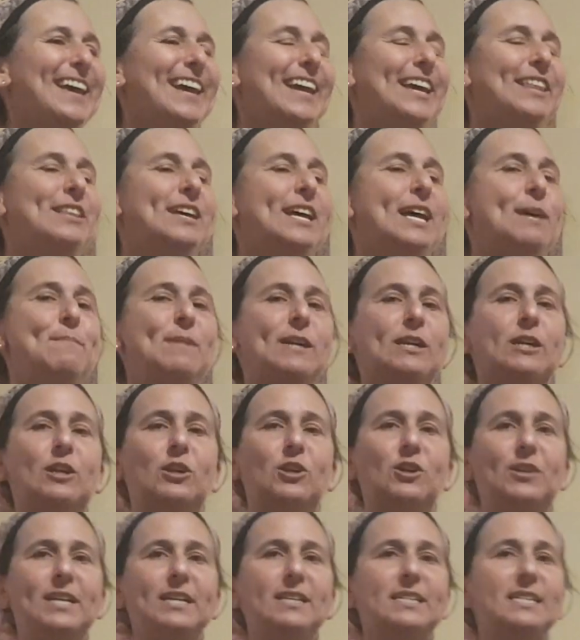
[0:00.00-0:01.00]
in the Emek
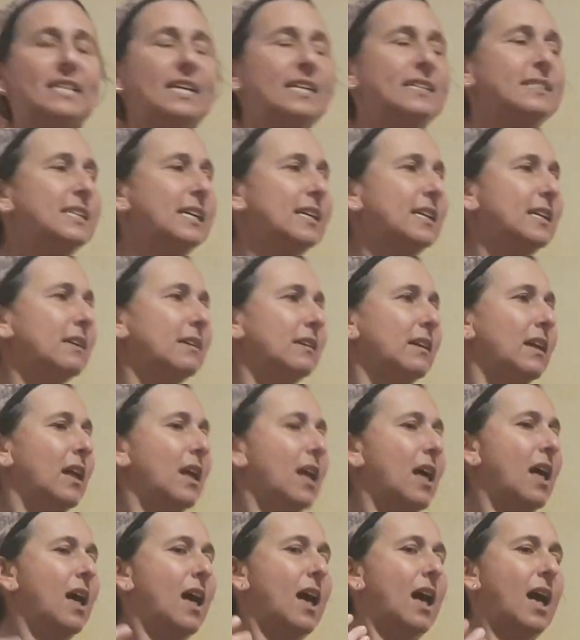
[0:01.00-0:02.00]
Learning Center,
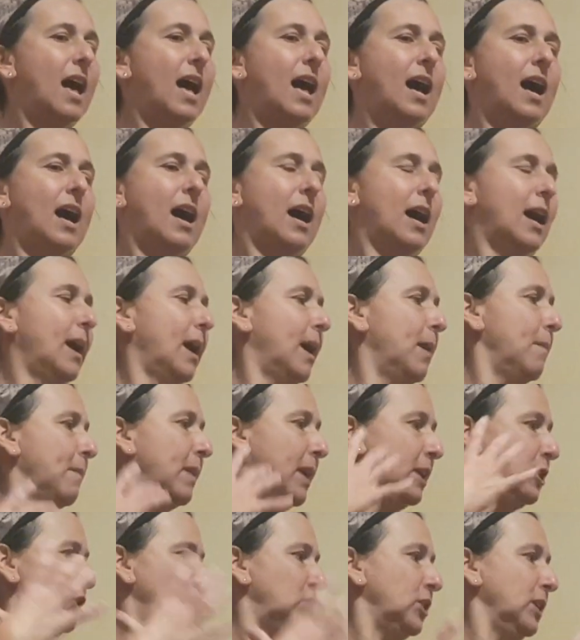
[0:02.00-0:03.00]

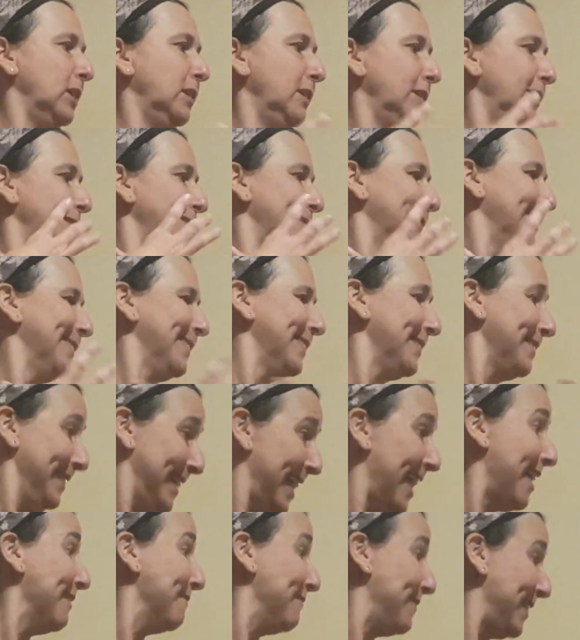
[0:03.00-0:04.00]
and she,
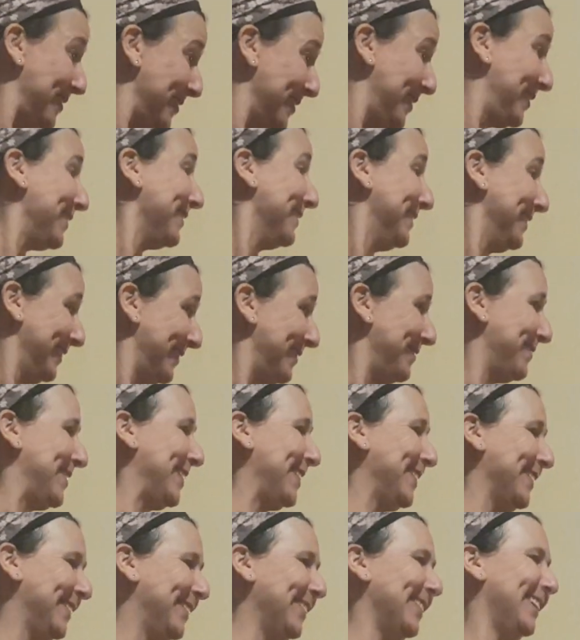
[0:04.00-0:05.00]
yeah, very
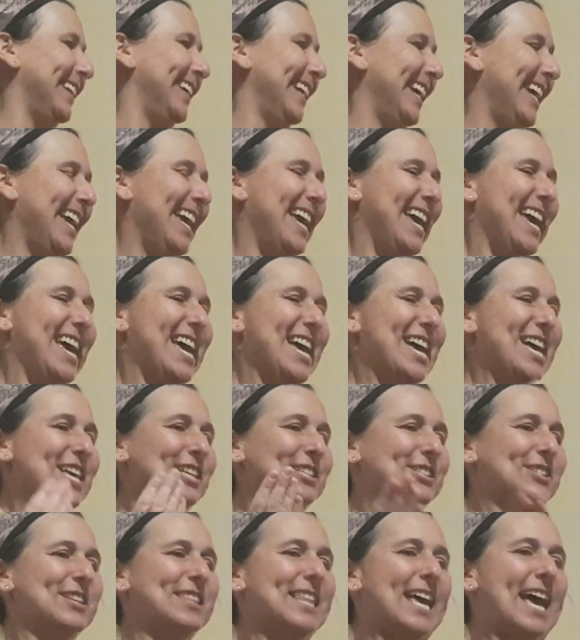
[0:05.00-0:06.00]
good.
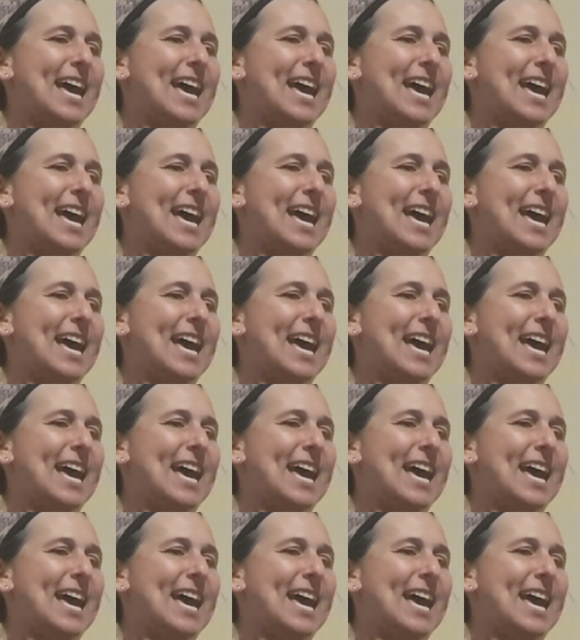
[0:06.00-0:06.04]
So